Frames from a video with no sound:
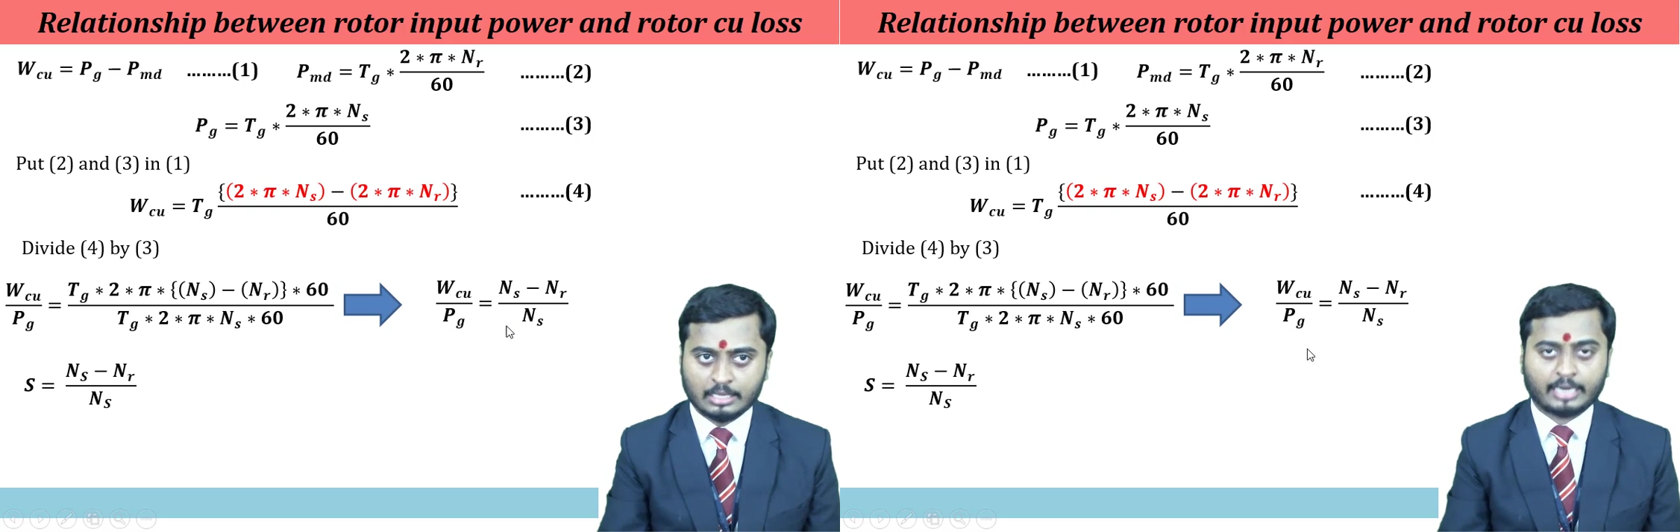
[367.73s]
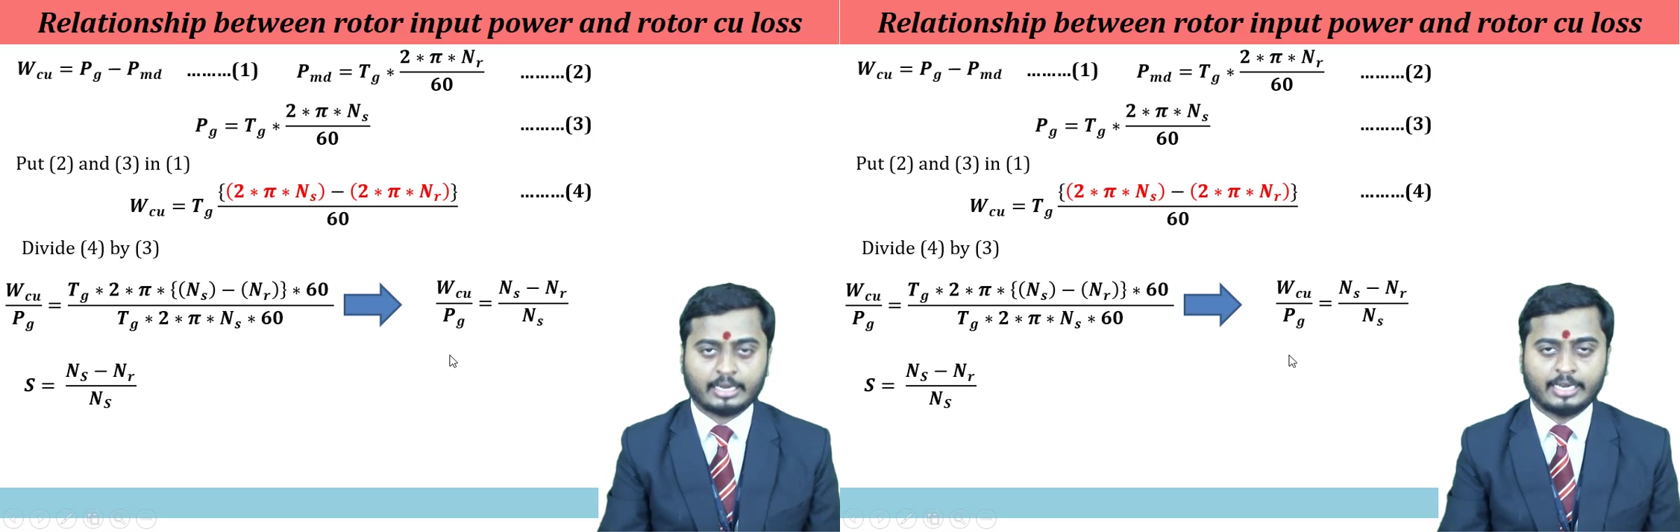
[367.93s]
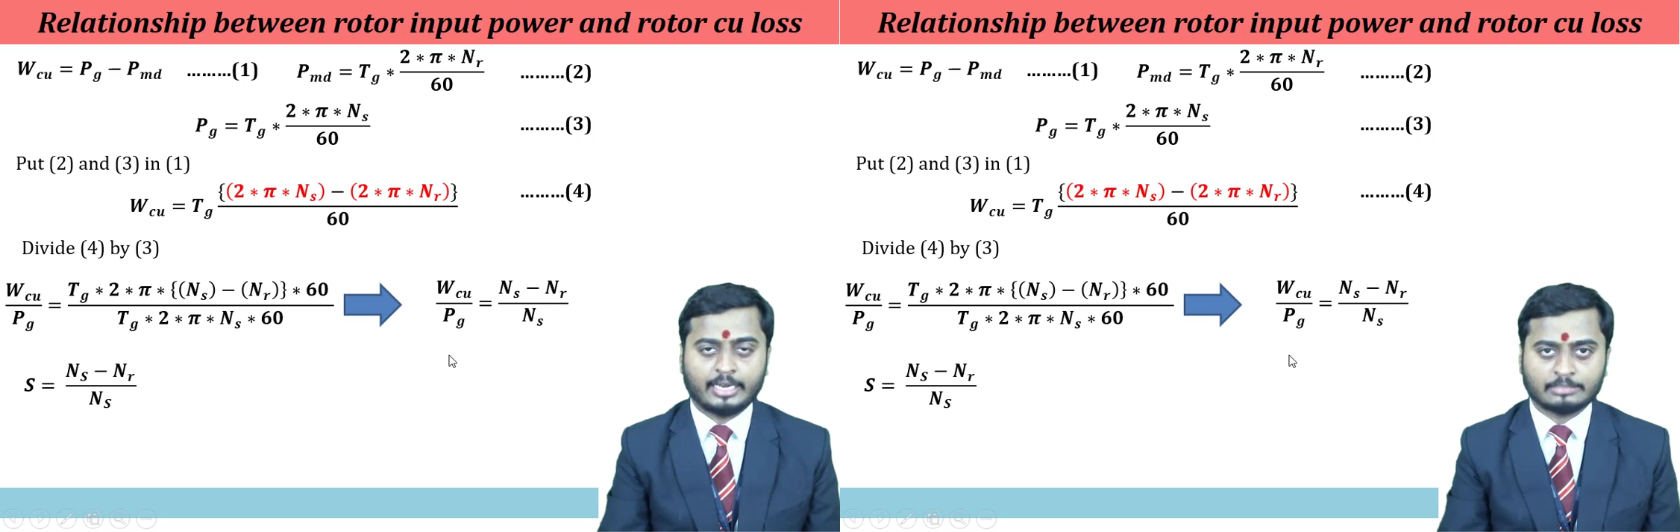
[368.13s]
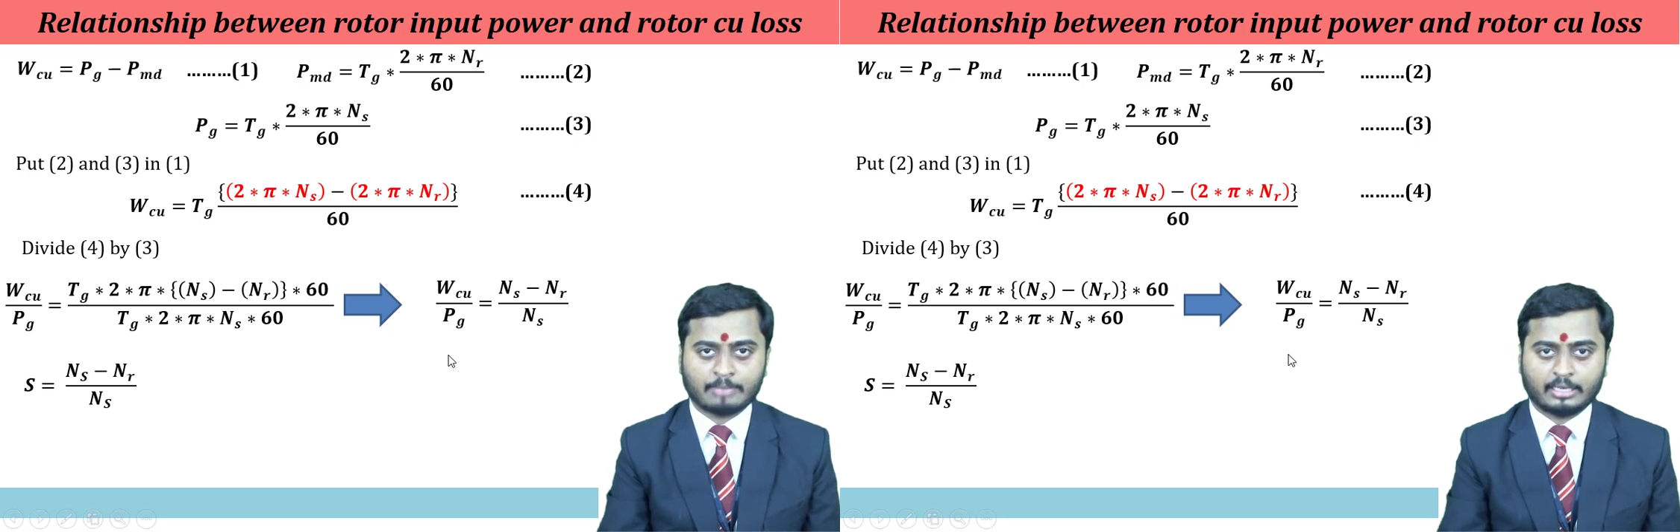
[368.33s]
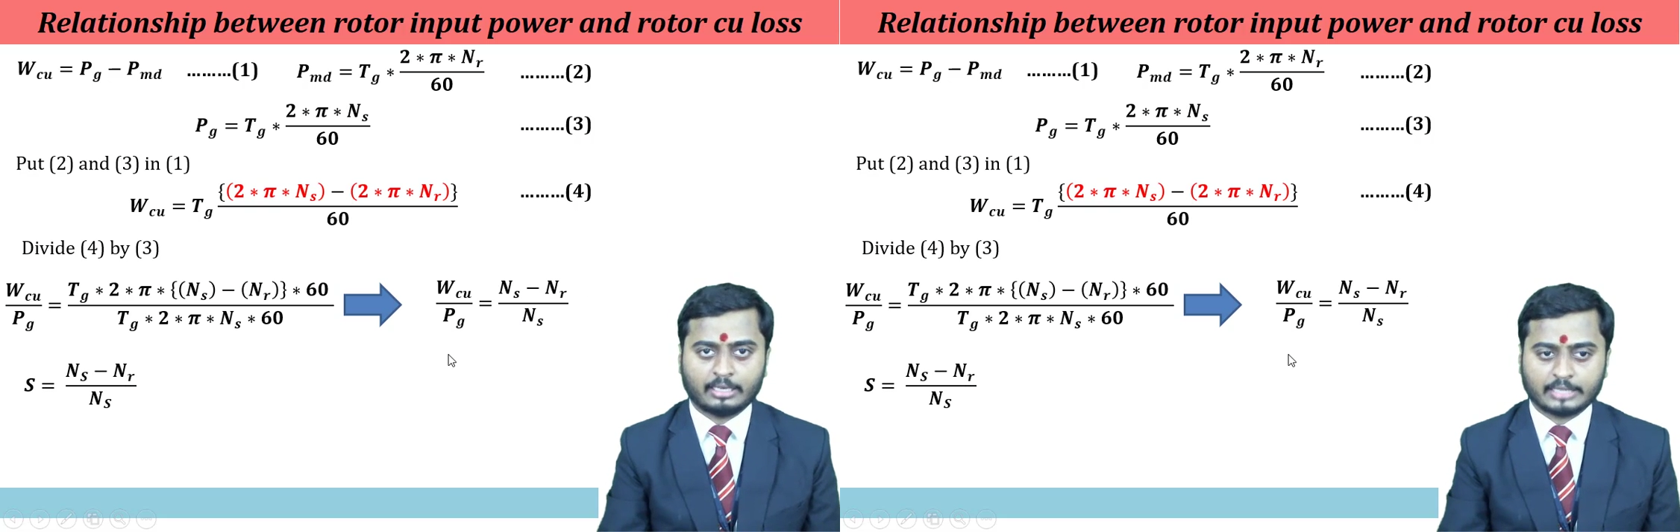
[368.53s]
That ns
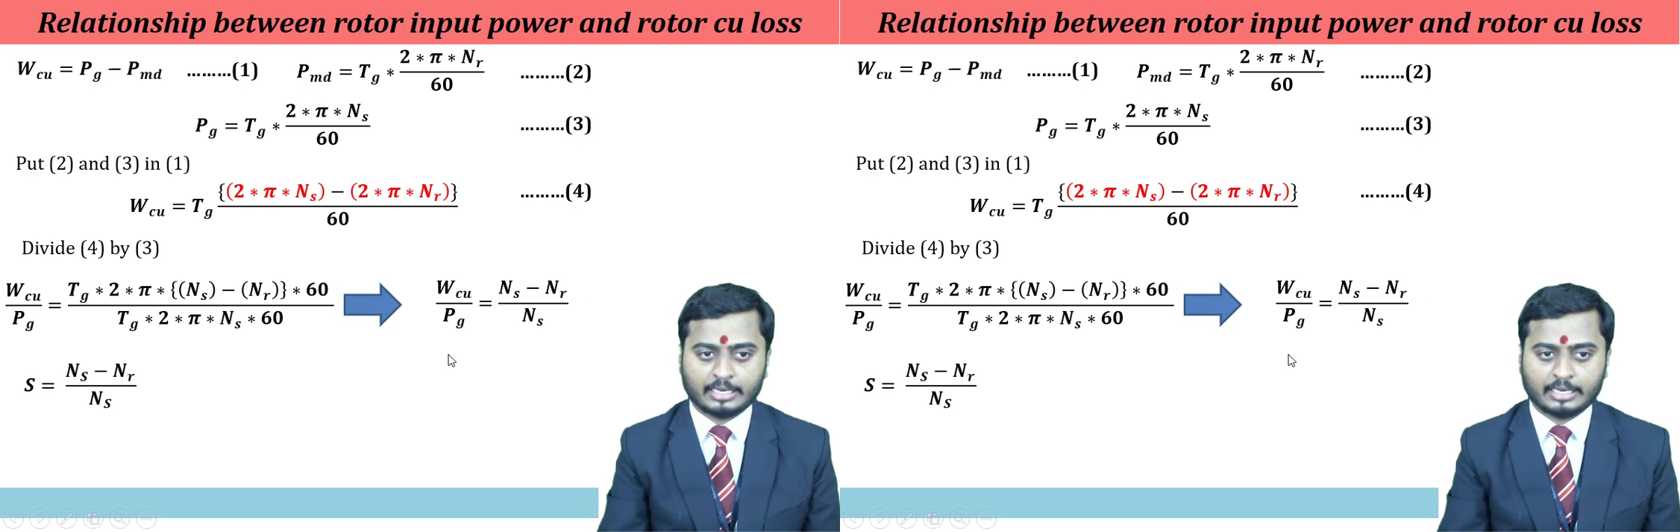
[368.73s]
minus